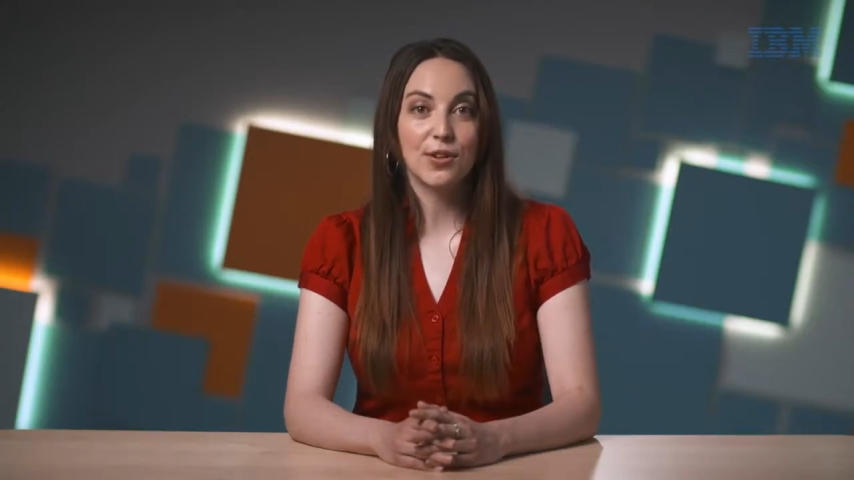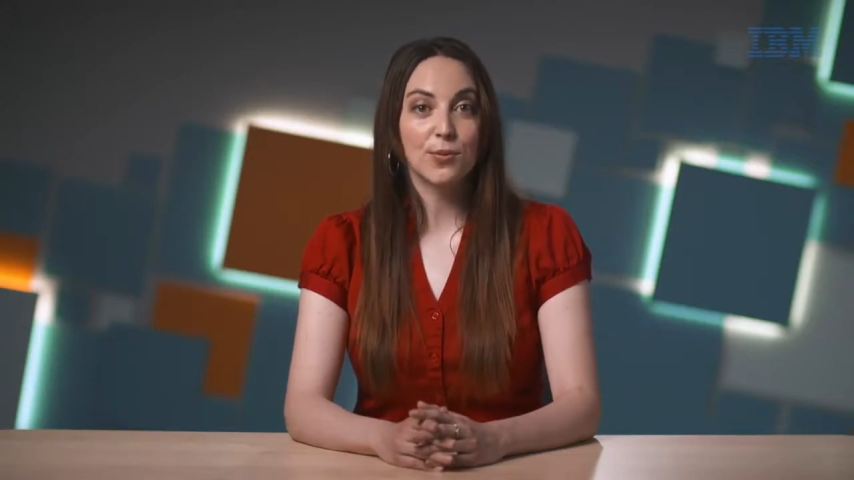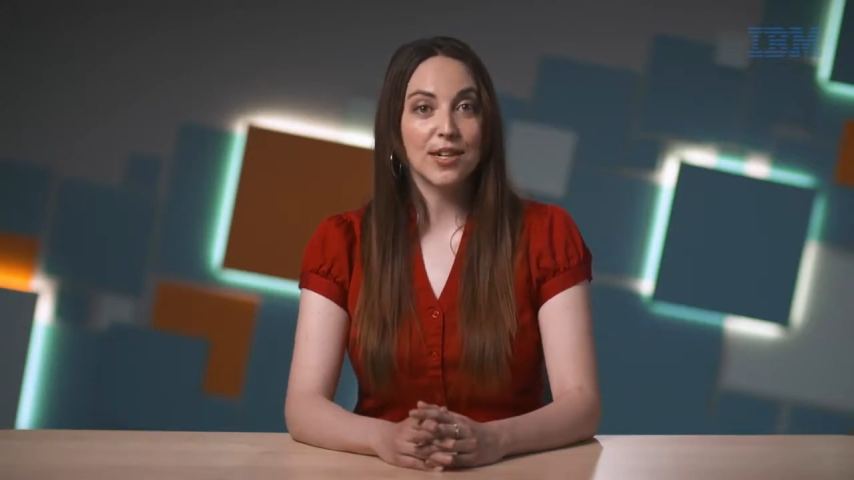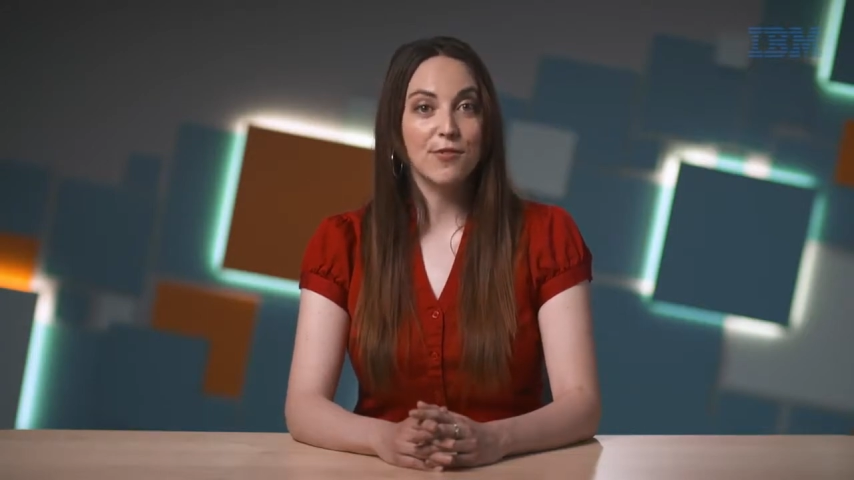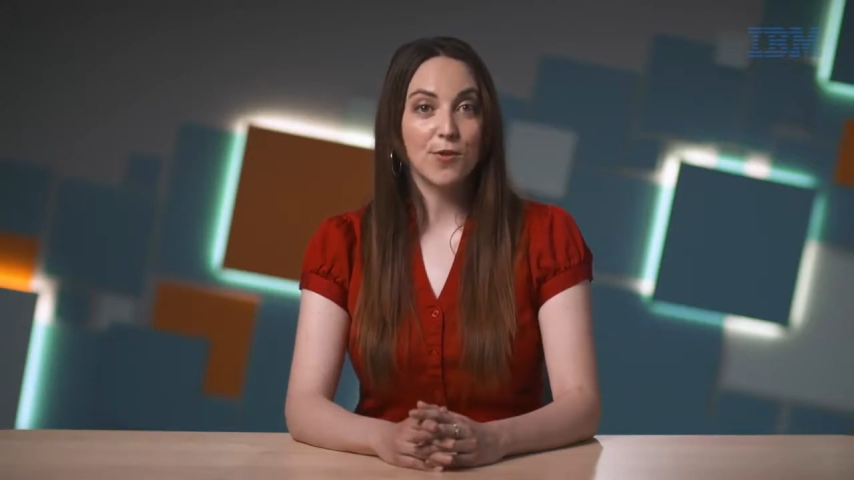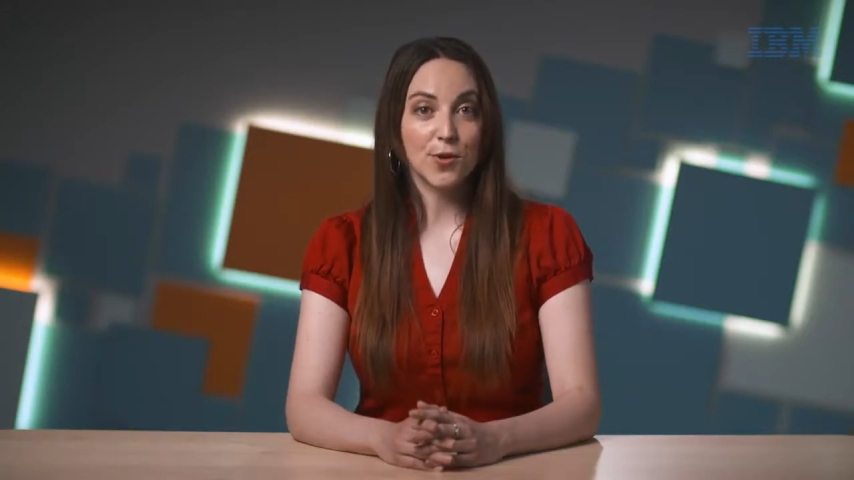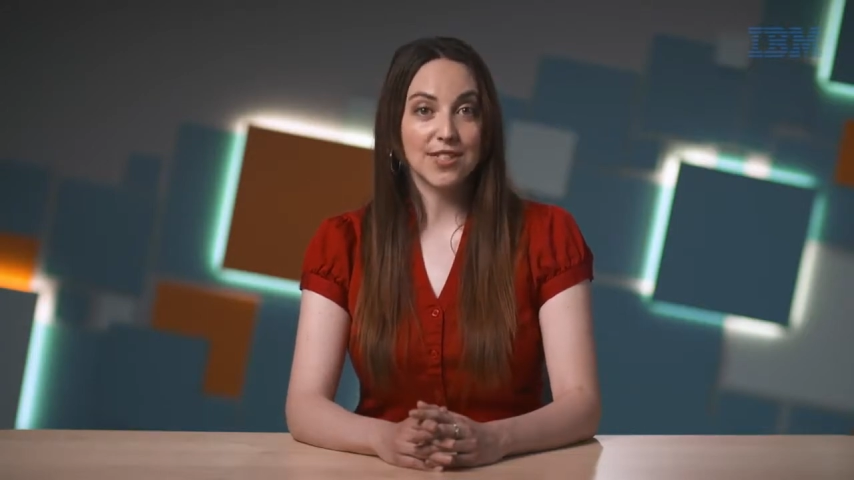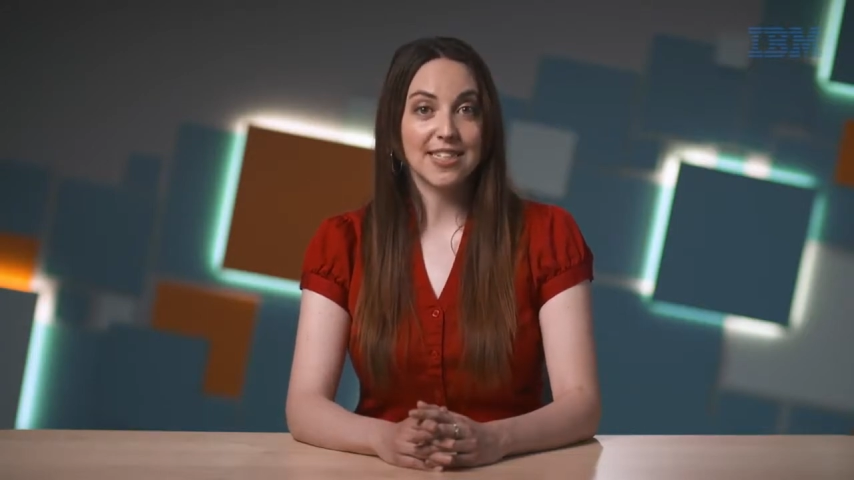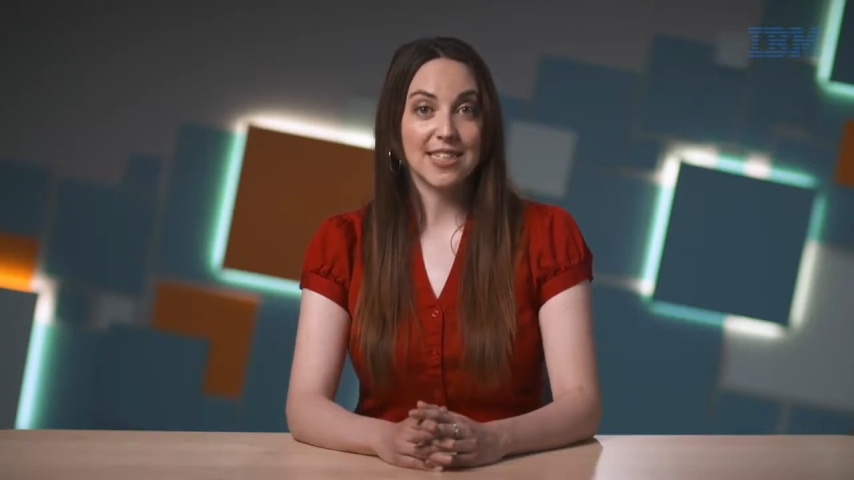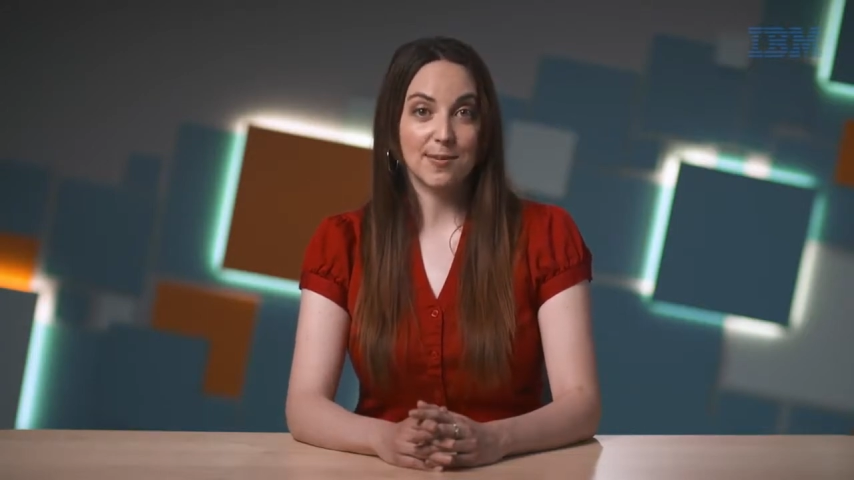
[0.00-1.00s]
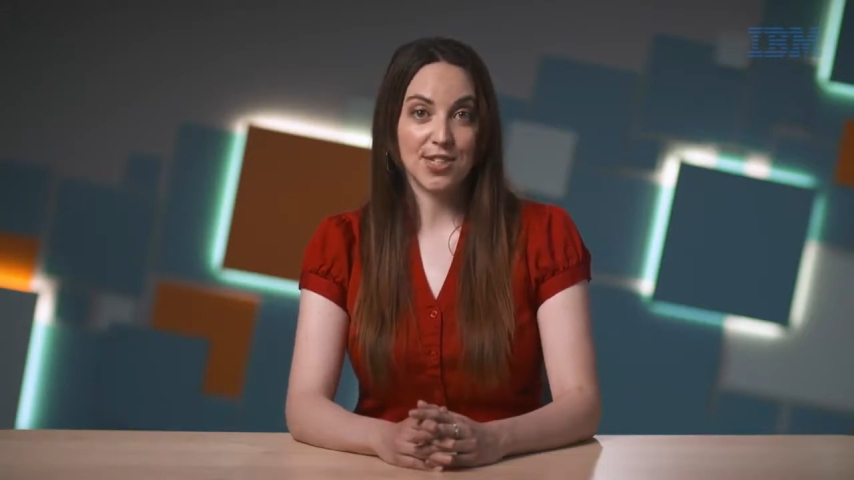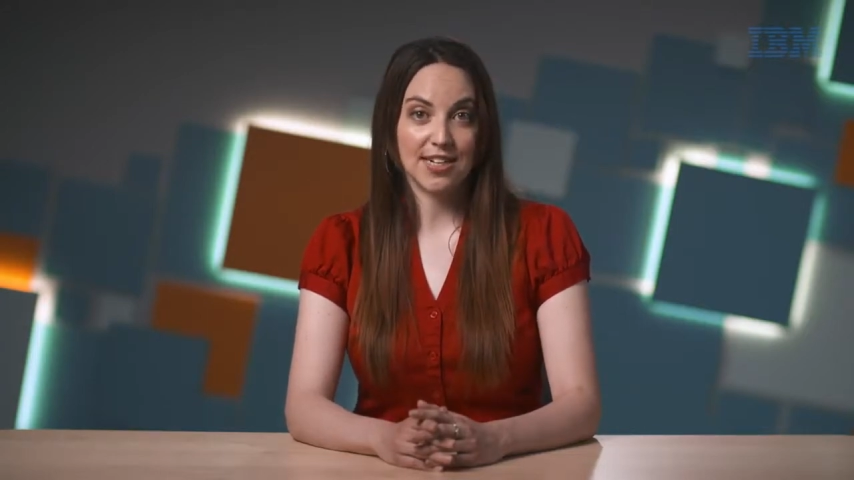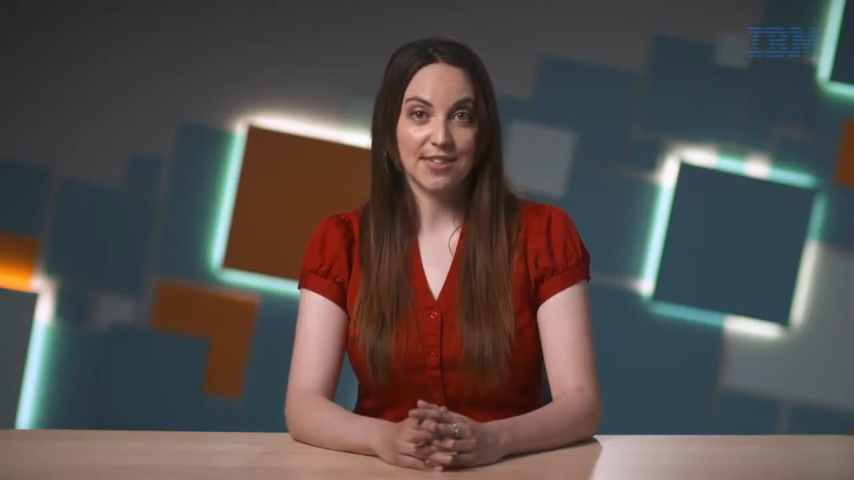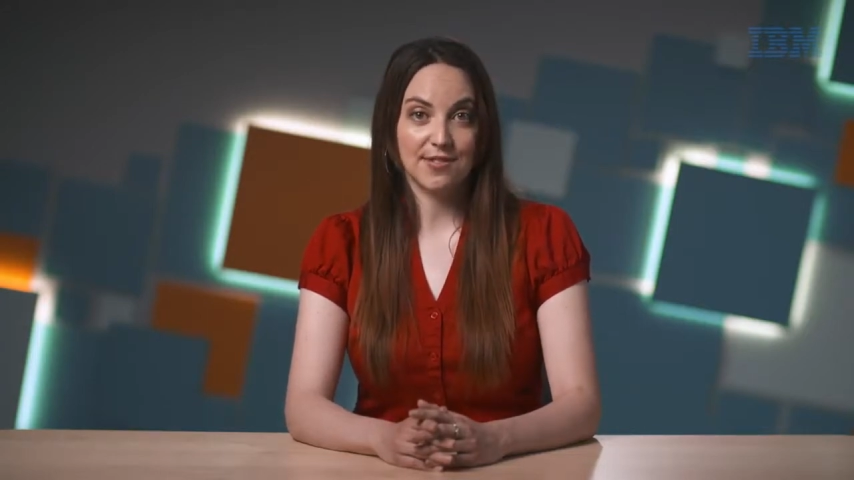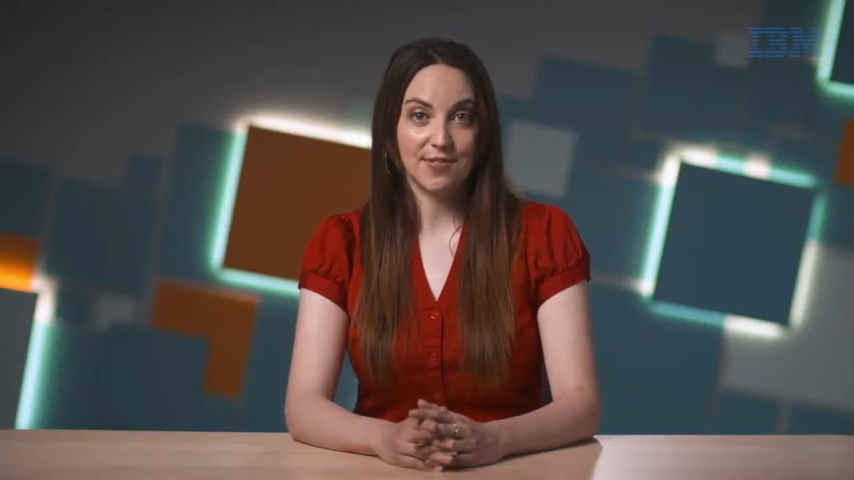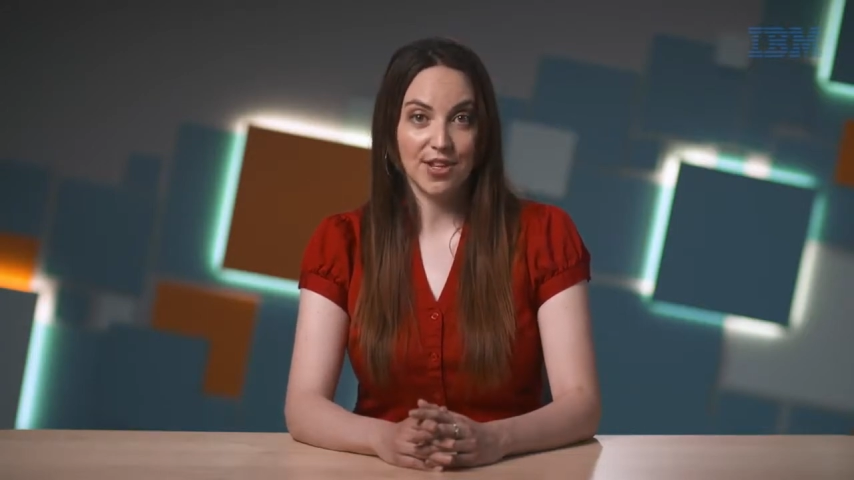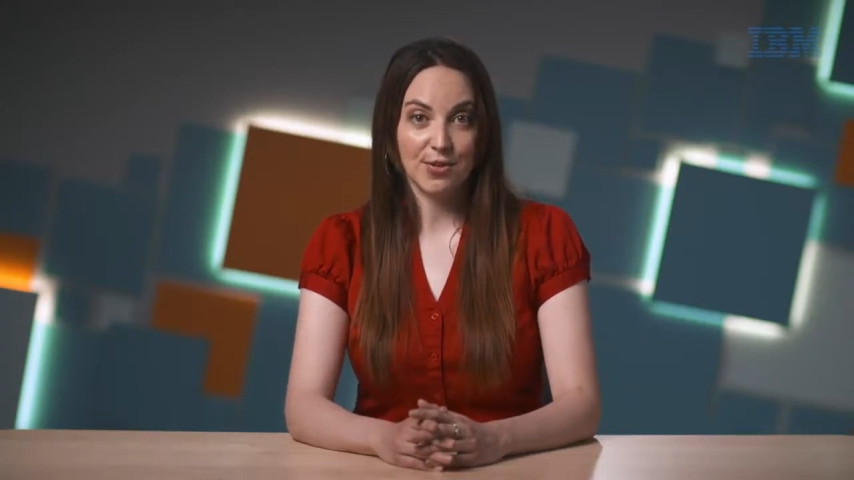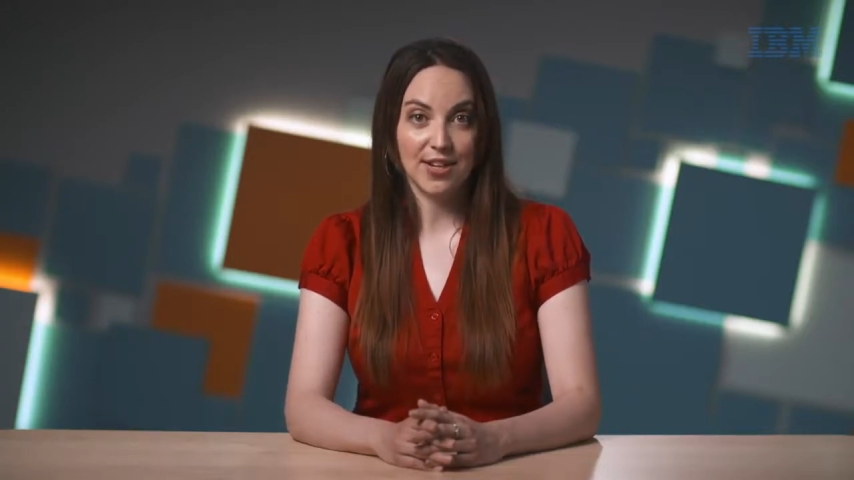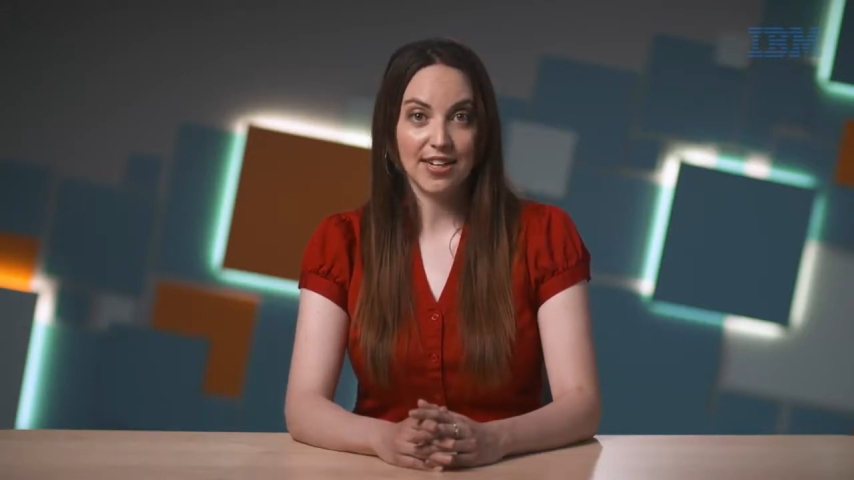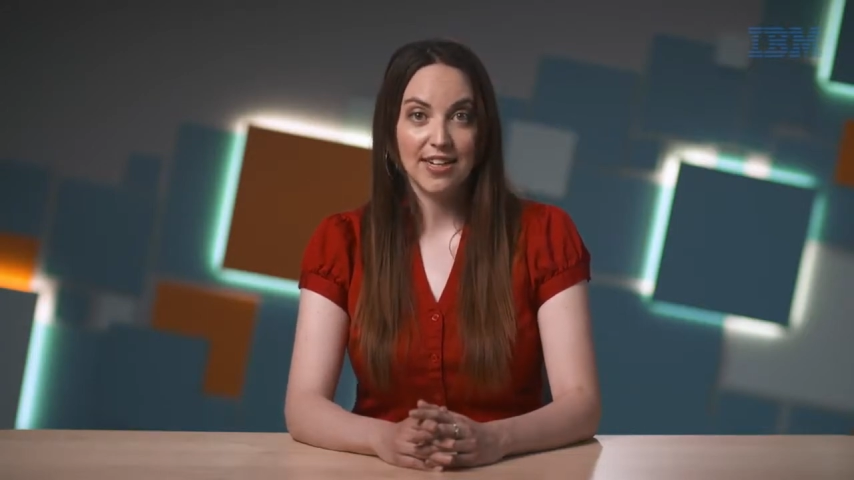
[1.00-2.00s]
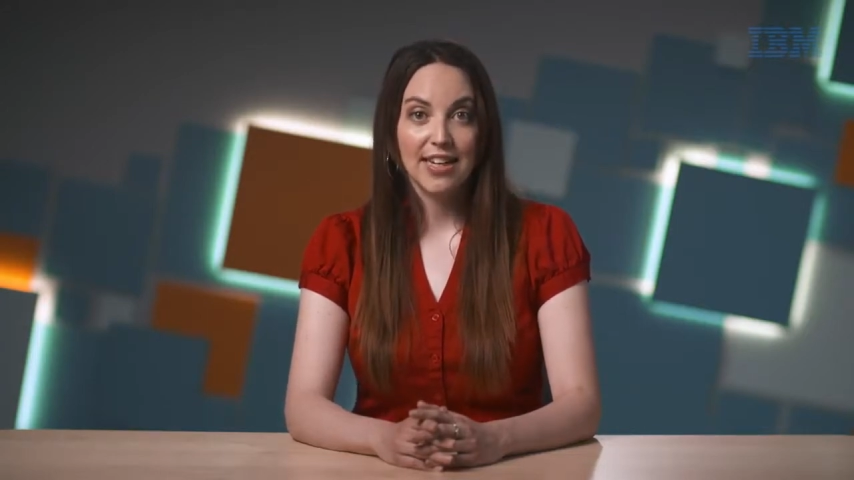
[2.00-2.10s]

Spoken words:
reinforces the objectives of the unit